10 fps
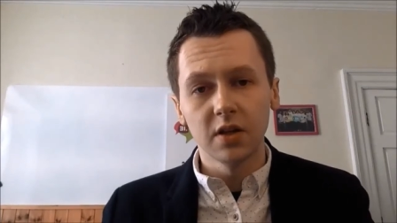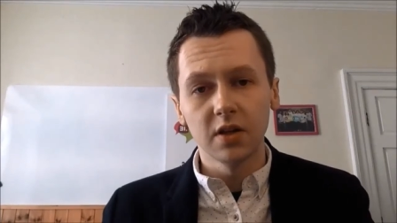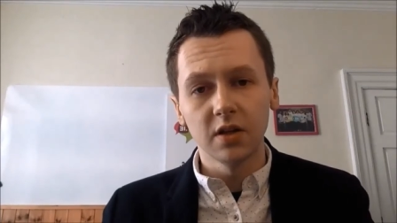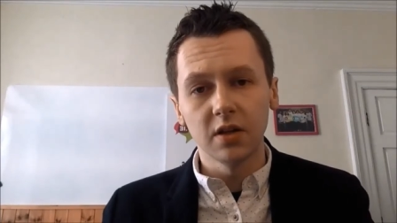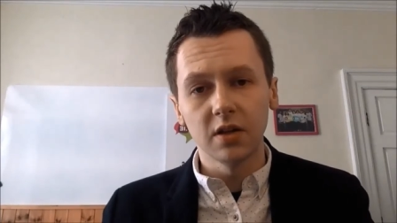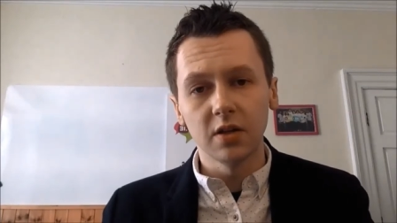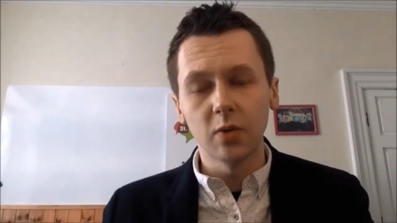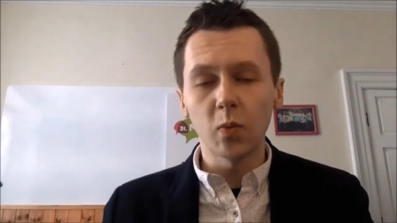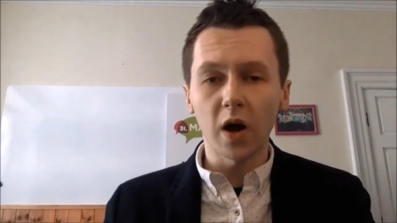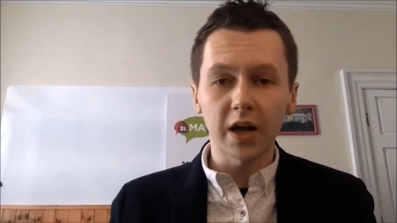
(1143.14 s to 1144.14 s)
uh,
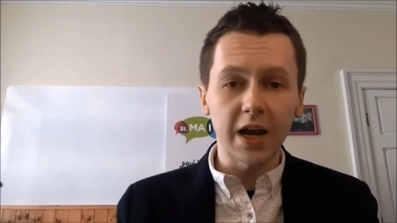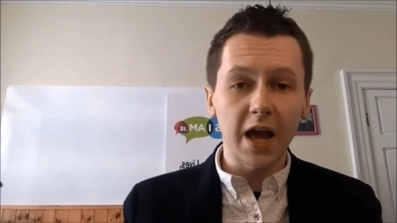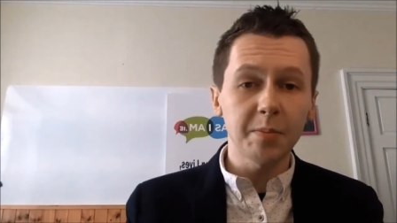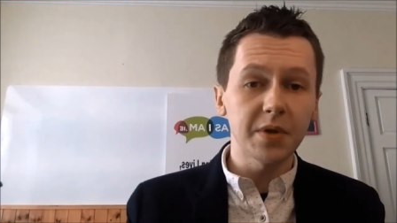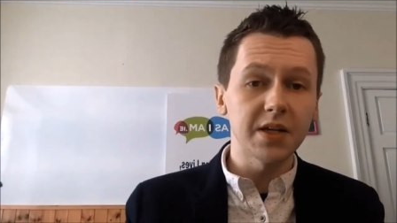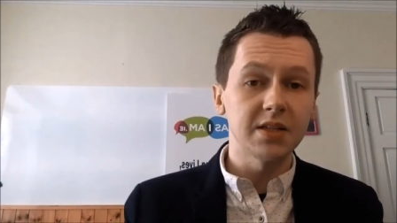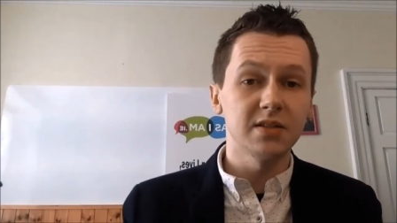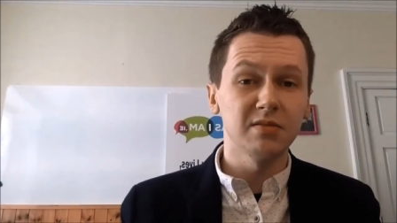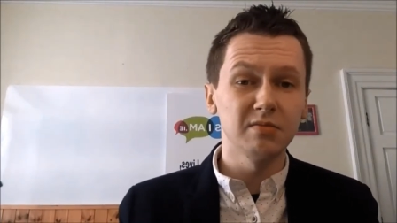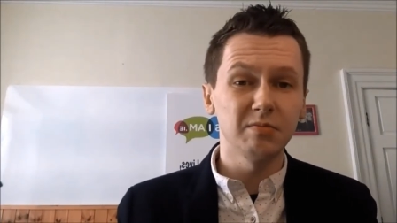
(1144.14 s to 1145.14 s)
what can happen
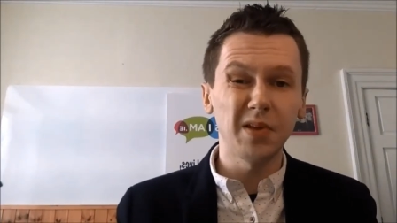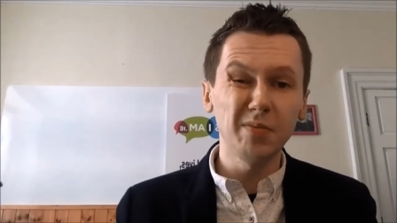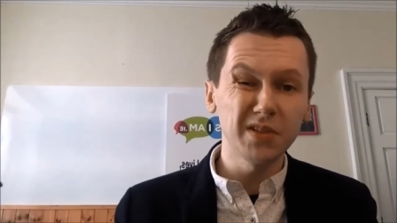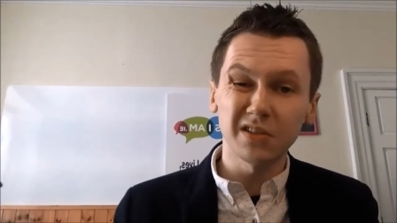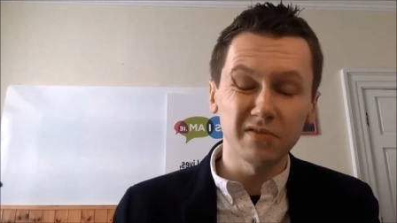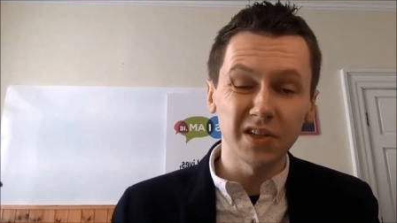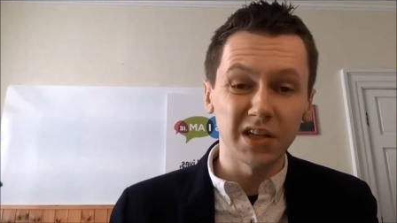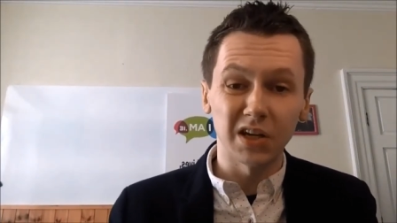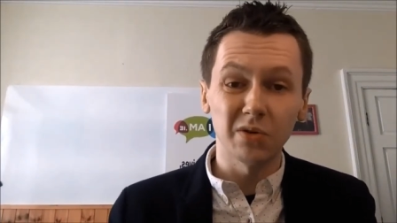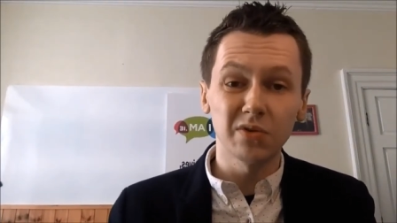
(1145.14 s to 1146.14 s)
is people don't
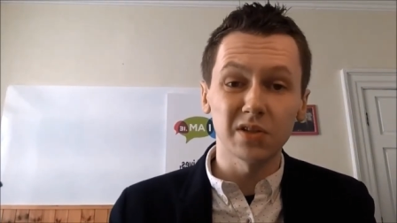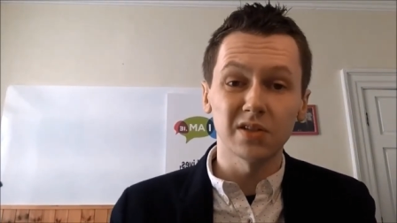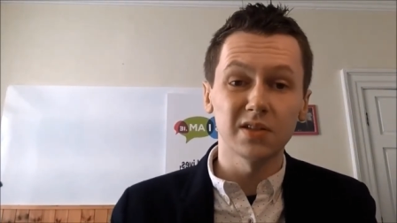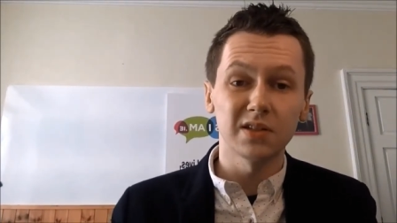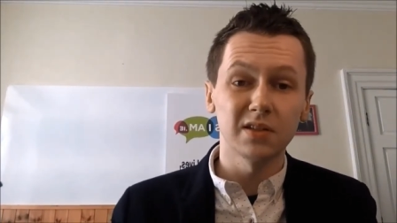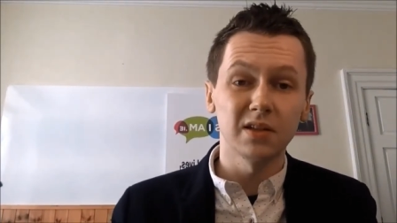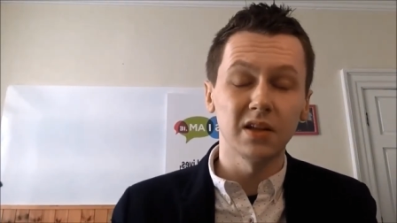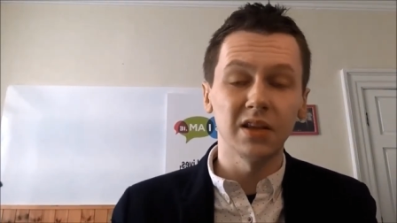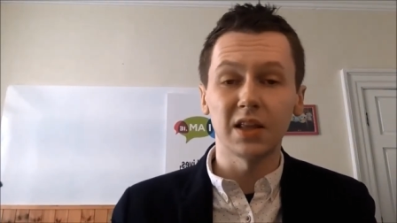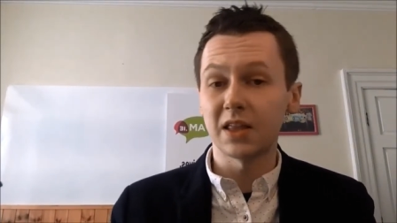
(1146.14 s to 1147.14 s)
really notice.
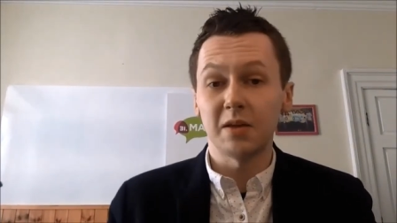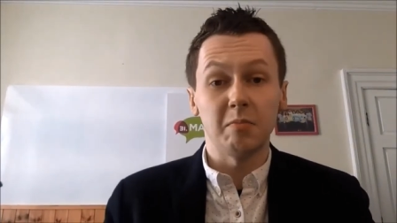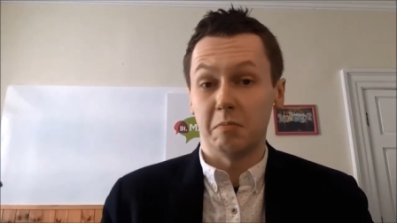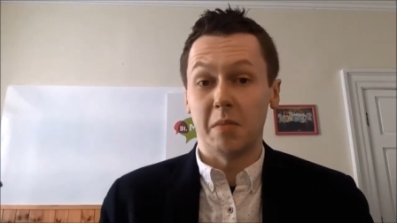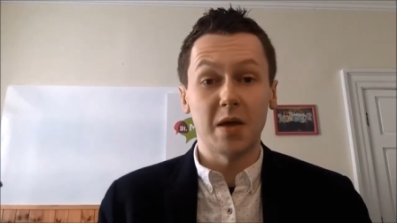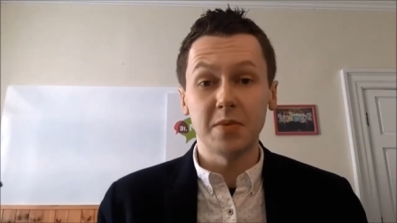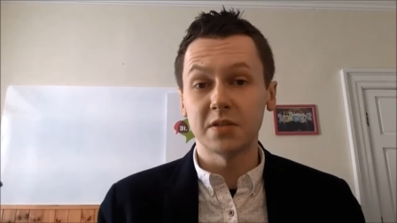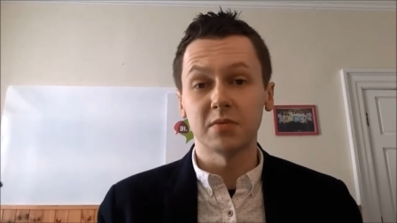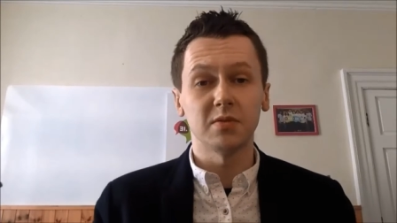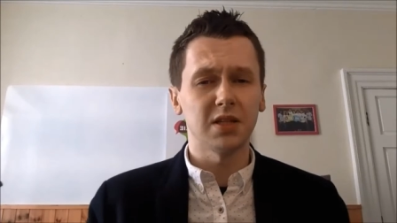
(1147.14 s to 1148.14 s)
Uh, they think maybe
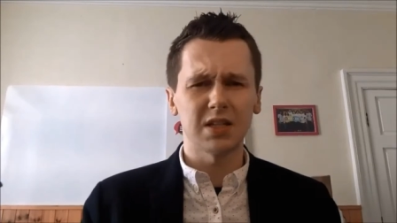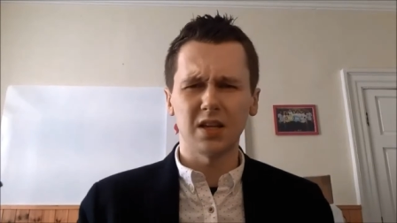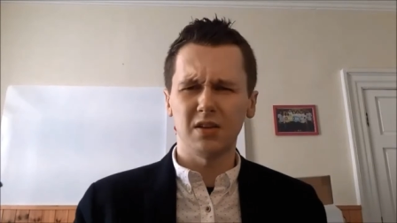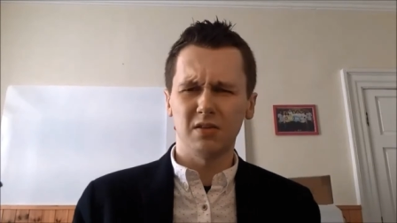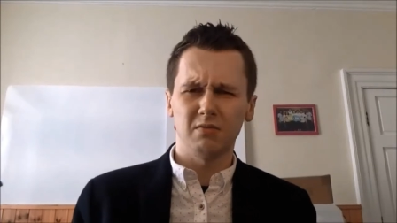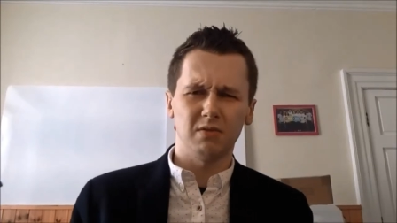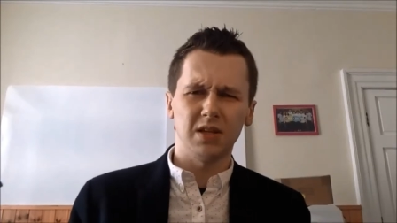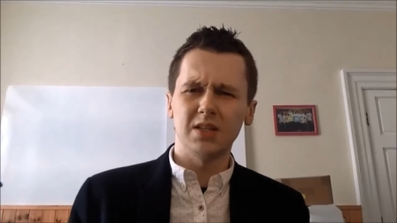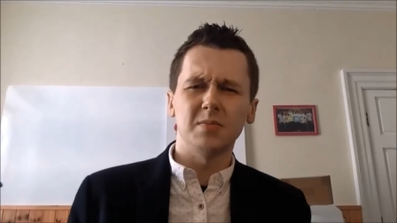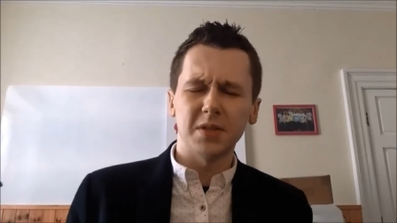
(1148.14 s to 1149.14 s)
sometimes they say
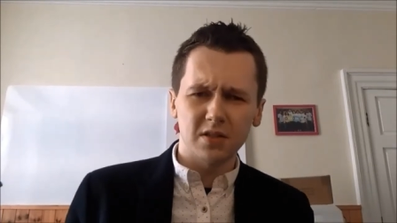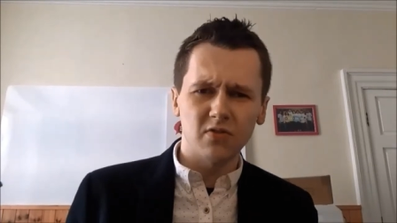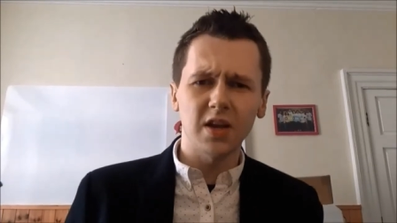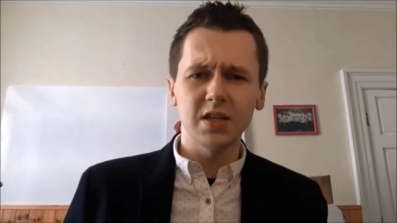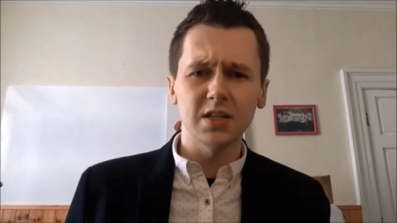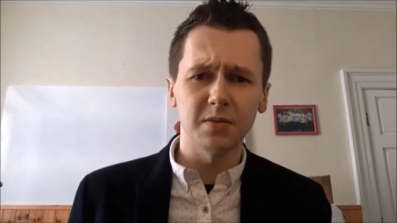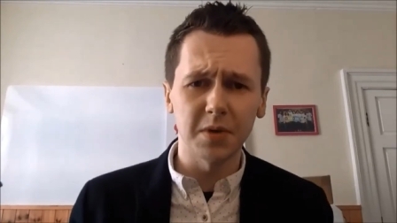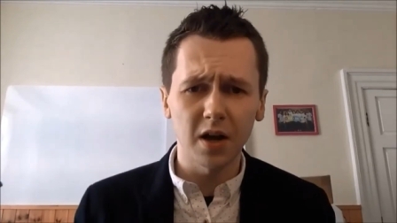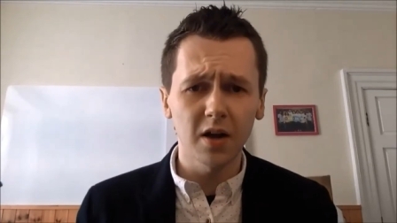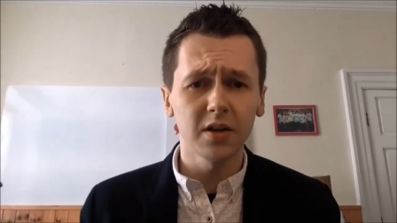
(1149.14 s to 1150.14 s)
he's a bit strange, he's a
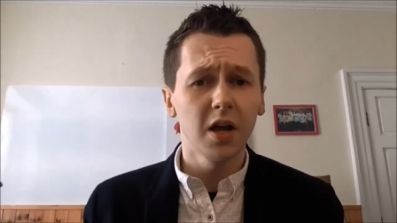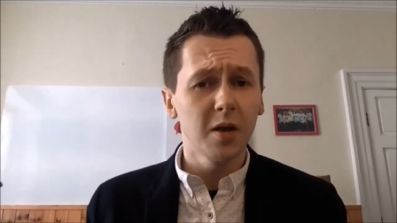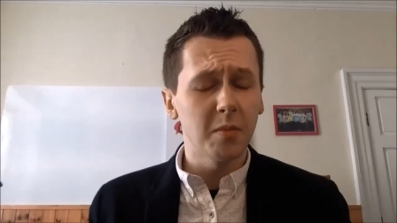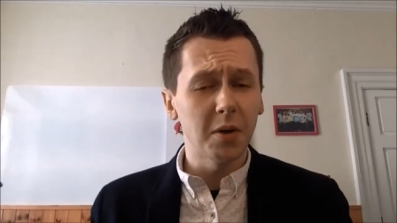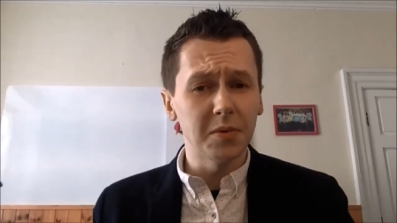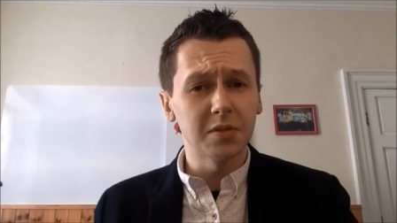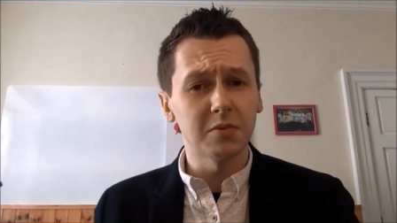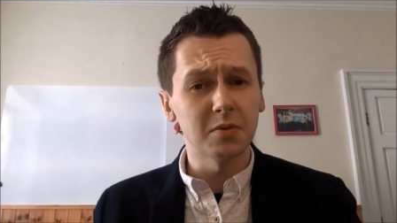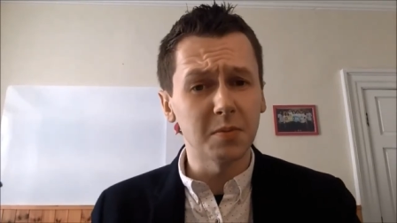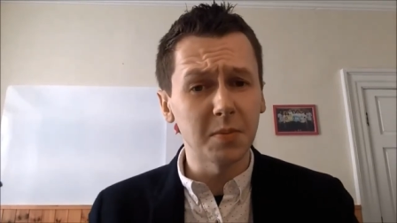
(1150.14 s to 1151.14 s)
bit odd. Maybe
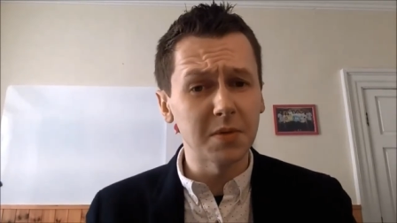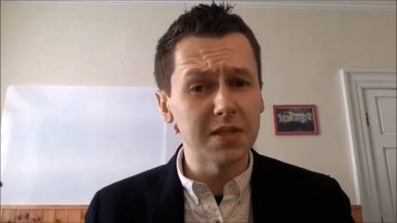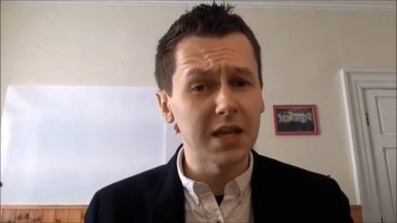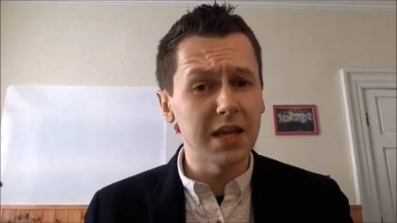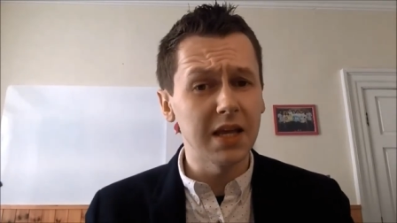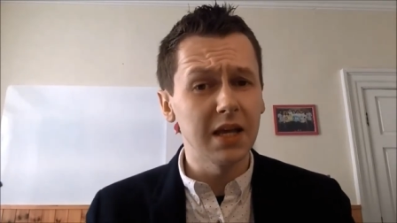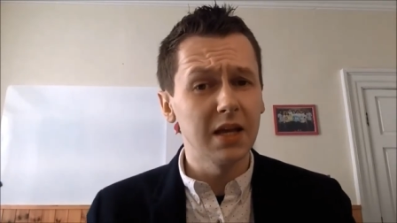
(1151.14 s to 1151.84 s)
sometimes people say,